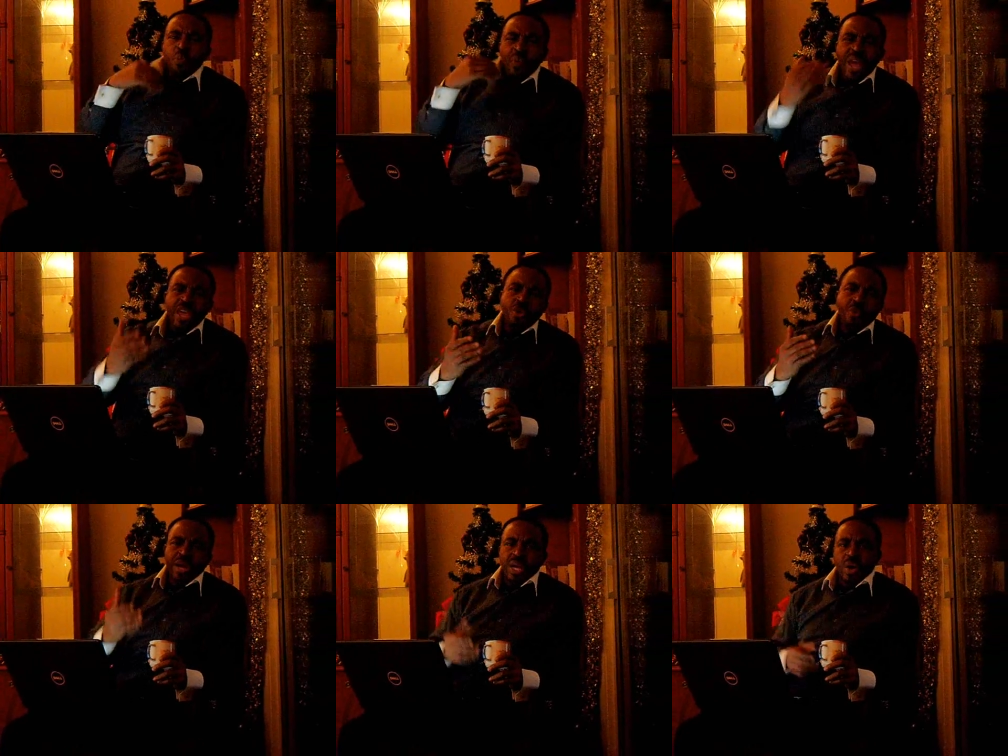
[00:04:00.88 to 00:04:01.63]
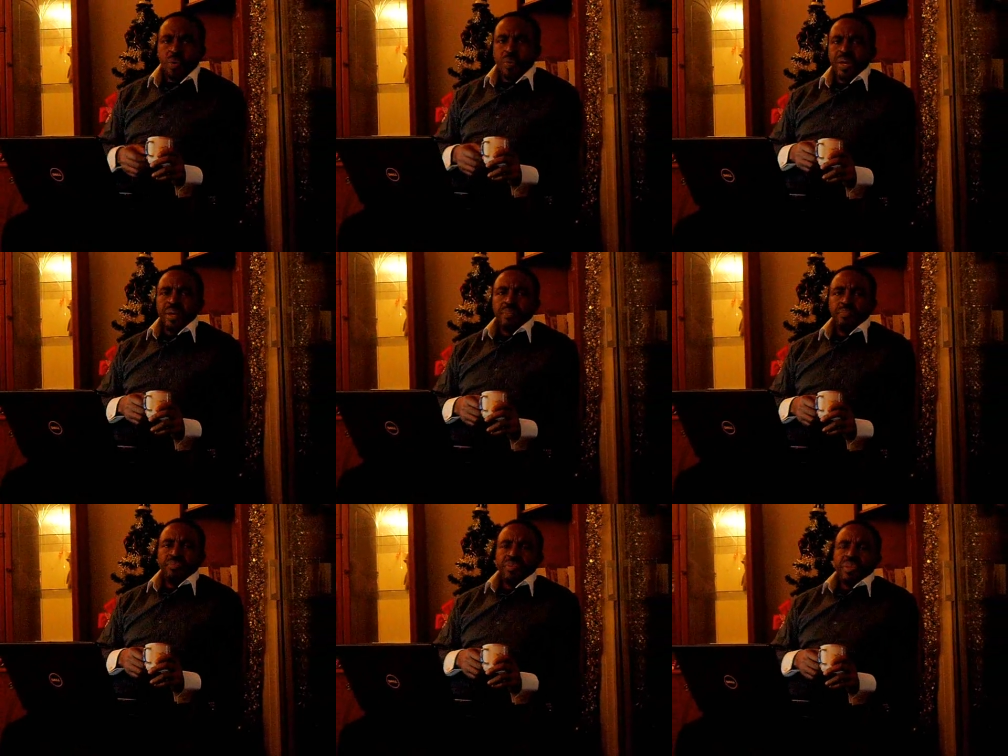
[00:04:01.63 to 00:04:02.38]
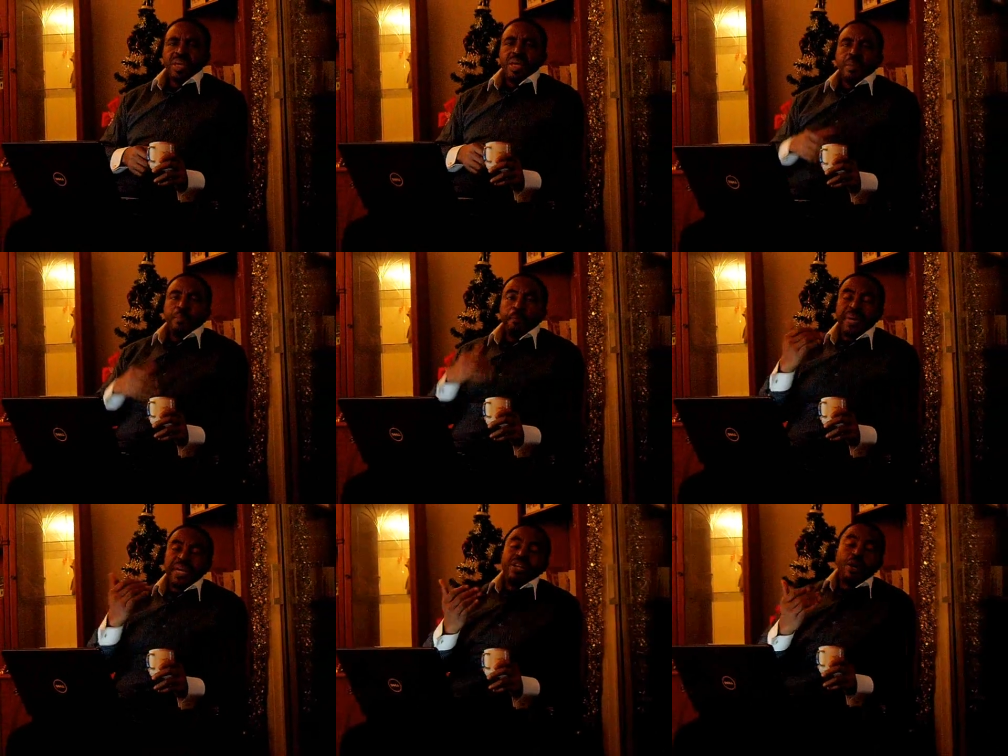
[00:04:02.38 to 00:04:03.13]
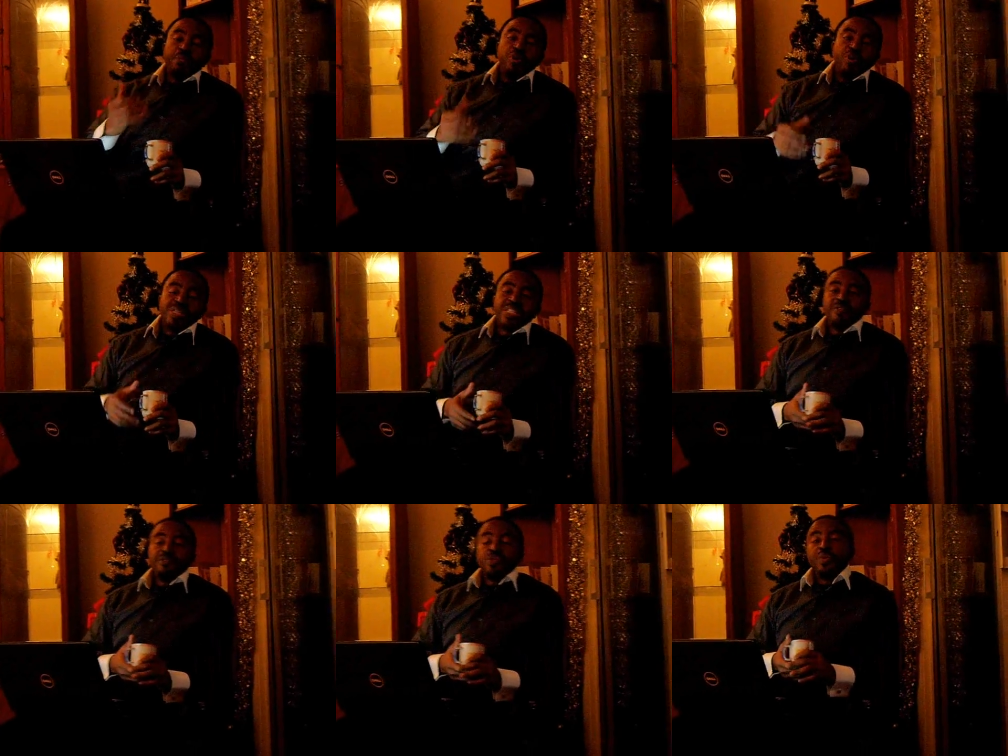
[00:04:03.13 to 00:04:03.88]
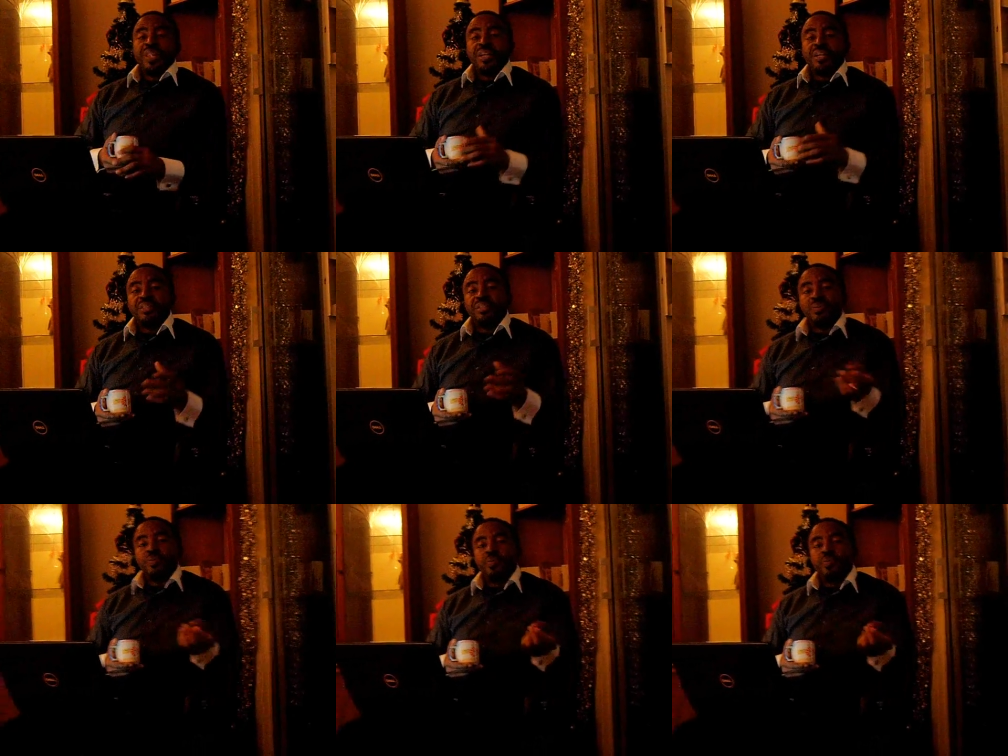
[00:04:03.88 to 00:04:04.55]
for where you are going. Build up yourself so that